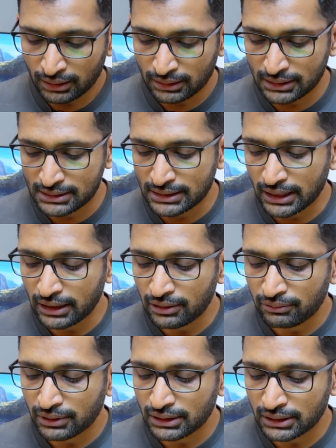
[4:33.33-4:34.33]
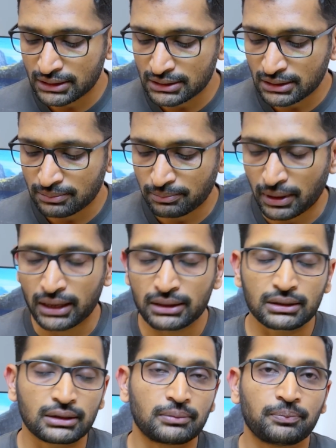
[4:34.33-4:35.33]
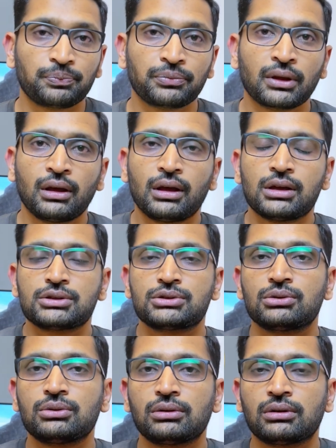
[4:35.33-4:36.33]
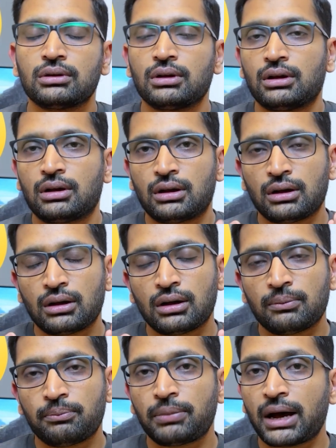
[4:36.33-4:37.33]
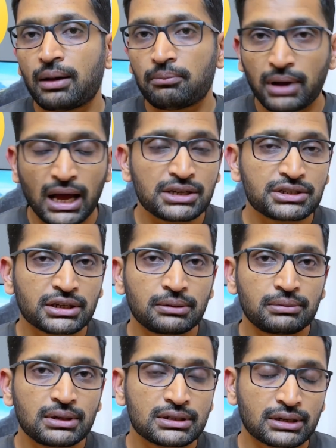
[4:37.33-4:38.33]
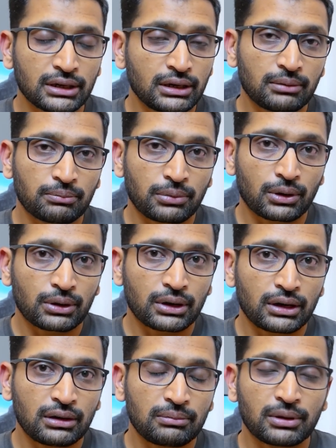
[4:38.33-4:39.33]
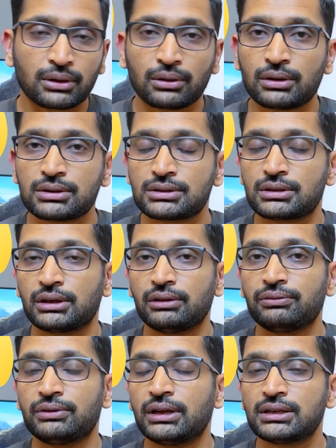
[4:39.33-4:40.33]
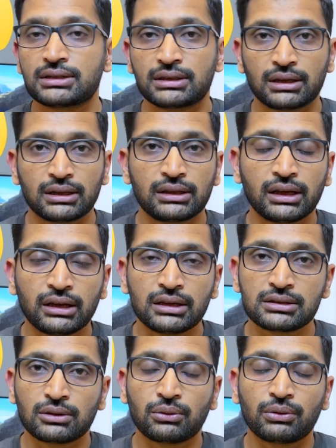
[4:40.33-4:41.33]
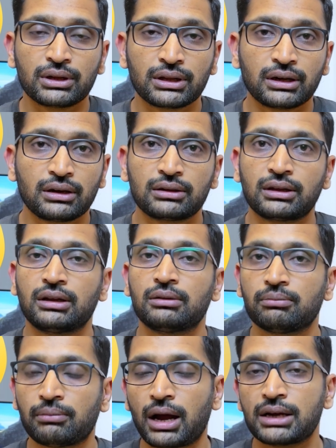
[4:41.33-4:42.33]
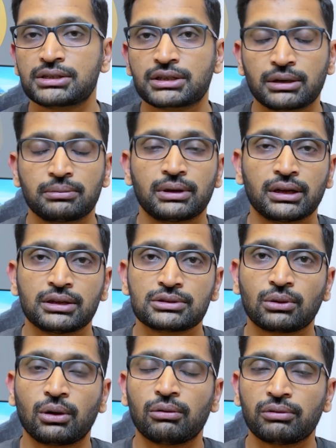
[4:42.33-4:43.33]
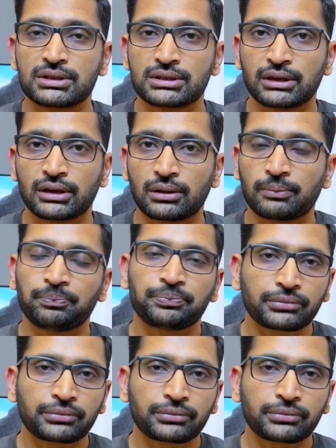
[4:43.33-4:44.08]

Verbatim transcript: The second one is the Python. So uh, Bash script is really important, because if there is nothing is over there, then Bash scripting is always there.